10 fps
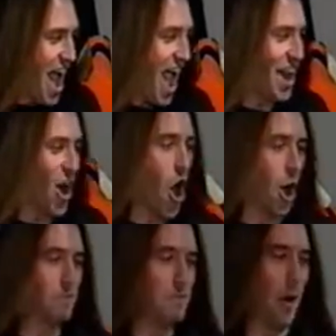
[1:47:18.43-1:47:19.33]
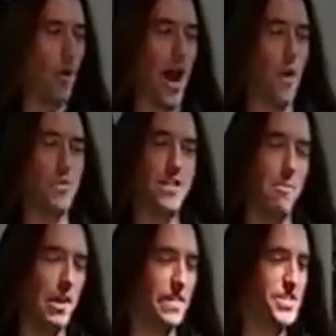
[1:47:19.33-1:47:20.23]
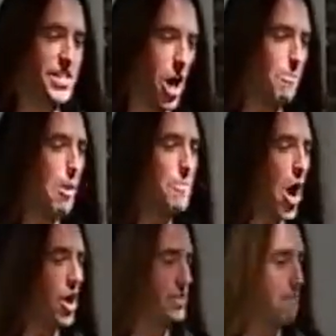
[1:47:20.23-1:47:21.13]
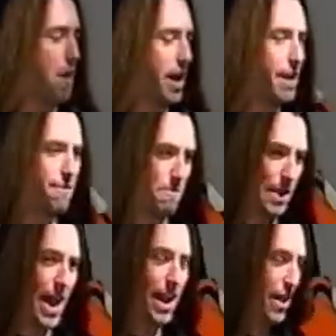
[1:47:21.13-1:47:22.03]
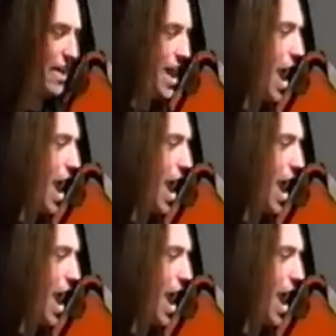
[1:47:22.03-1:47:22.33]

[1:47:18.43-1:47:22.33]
and arms bowed out, resembling the cerebral palsy monkey from Planet of the